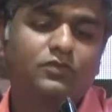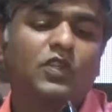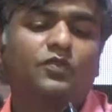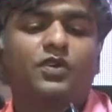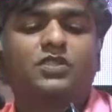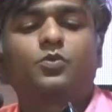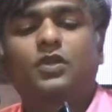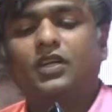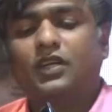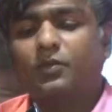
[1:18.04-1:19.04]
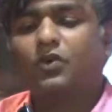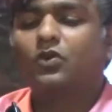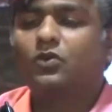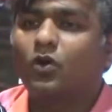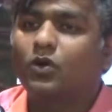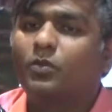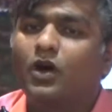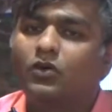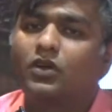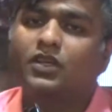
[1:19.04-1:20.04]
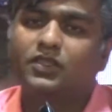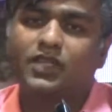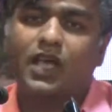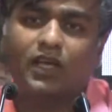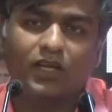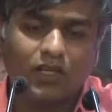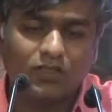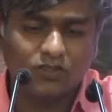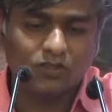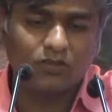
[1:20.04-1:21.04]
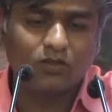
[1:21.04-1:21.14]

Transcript: The first one that I'm going to talk about is agriculture,